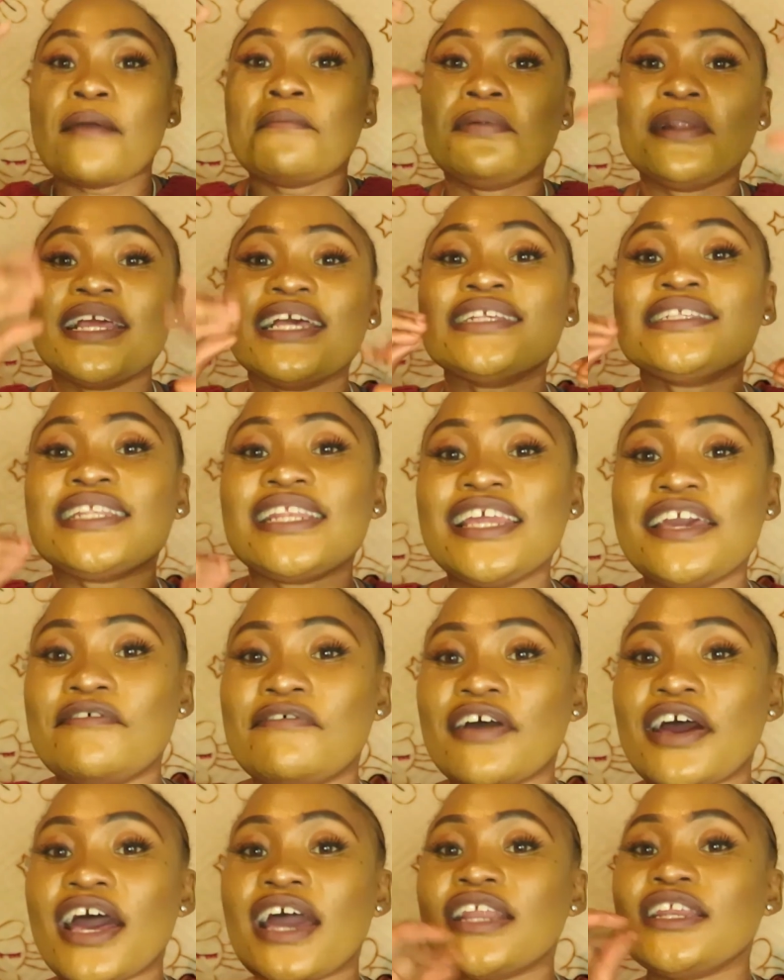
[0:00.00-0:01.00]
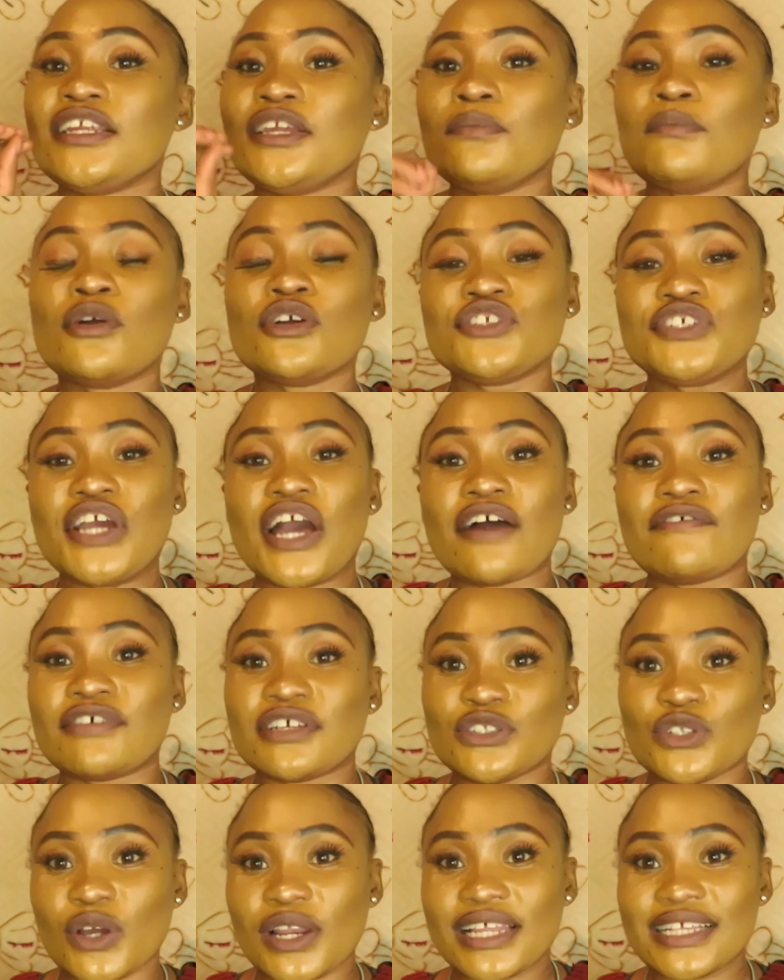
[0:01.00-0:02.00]
Please leave an emoji of
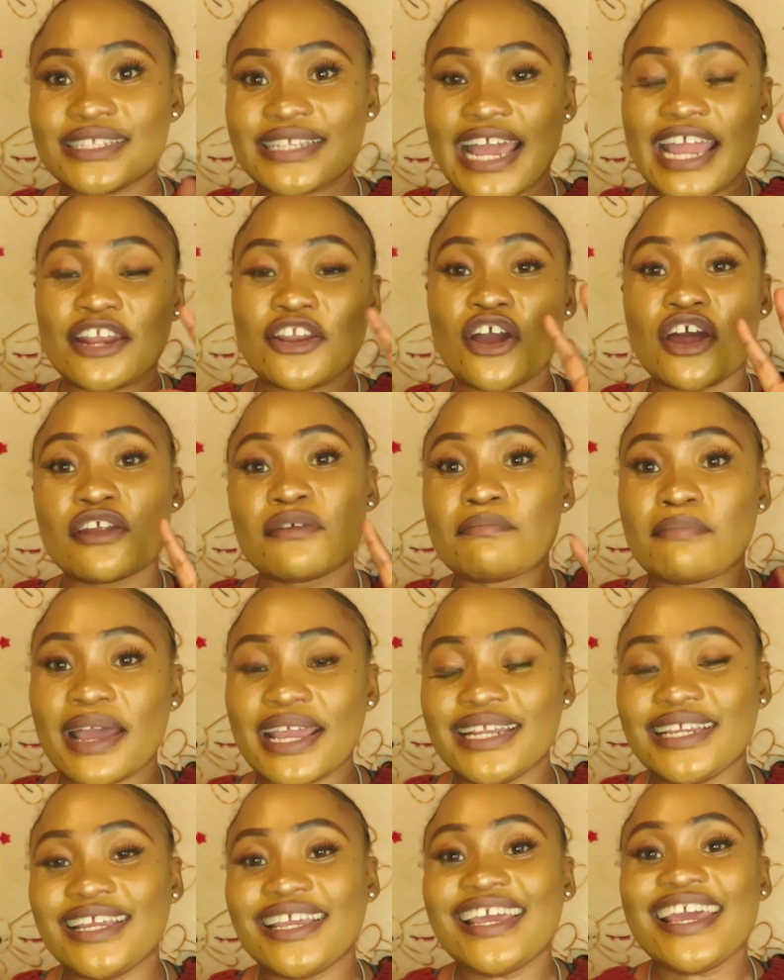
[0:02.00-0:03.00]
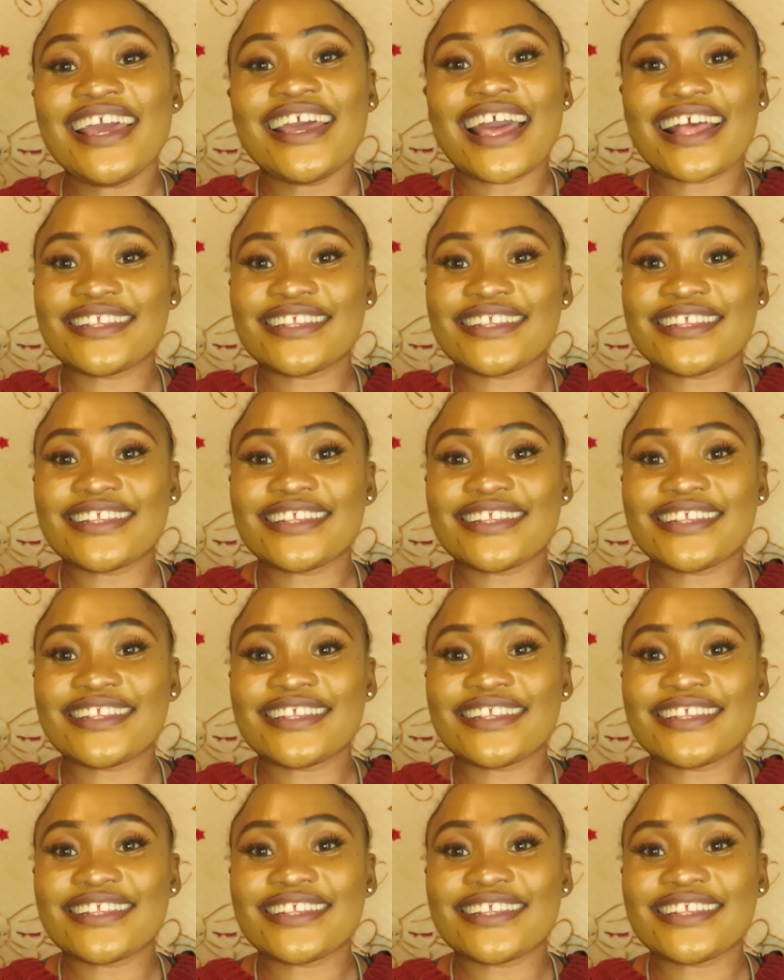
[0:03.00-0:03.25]
a dollar sign or money.